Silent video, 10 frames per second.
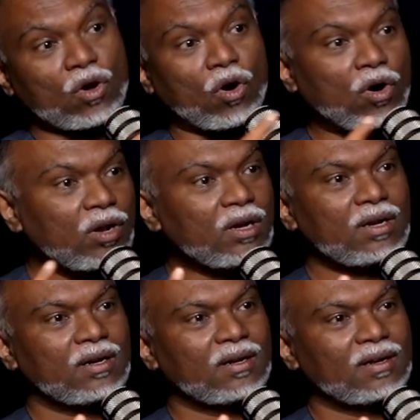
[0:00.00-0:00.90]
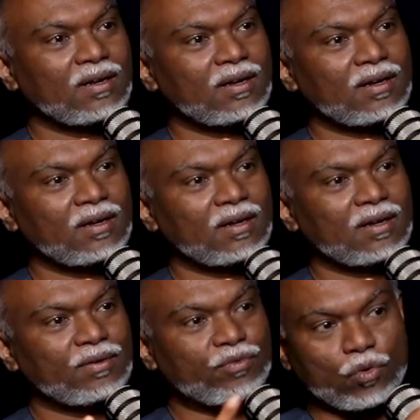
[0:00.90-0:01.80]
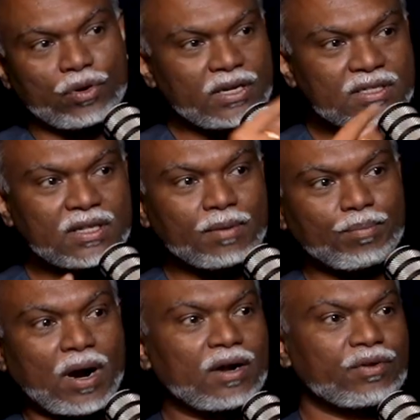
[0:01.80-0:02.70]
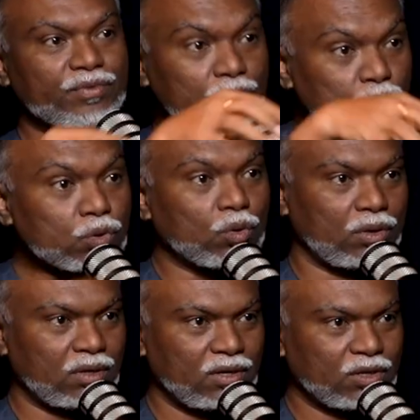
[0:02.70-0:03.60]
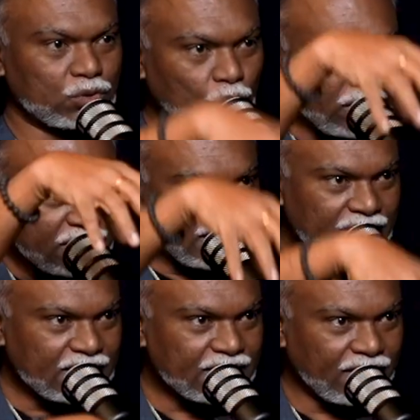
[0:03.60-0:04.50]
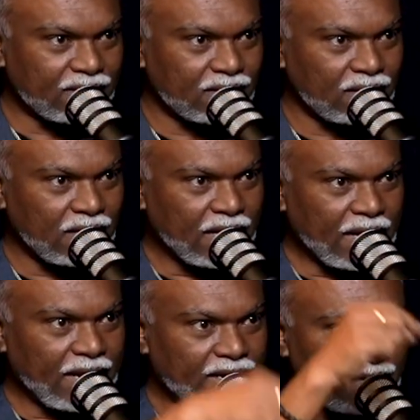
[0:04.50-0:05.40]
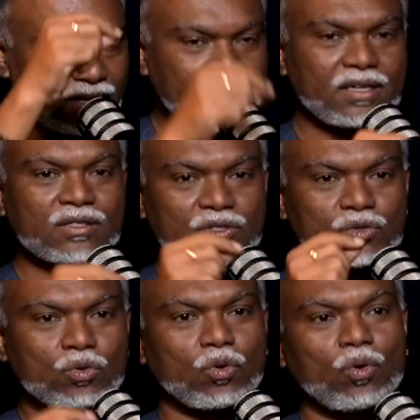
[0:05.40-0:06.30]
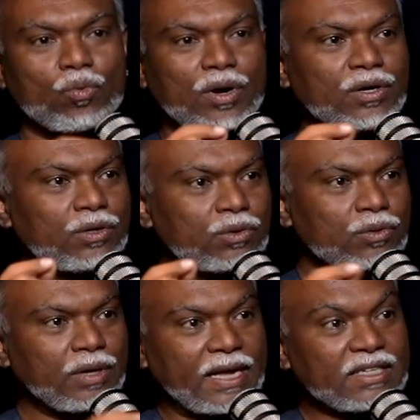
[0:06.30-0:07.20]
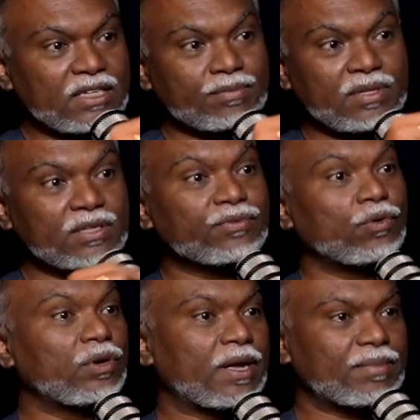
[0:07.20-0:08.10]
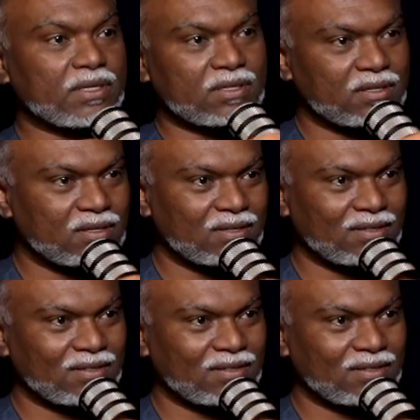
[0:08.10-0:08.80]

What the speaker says: all four is the part of your soul. Soul is in the center, and each soul want to achieve these four dimensions.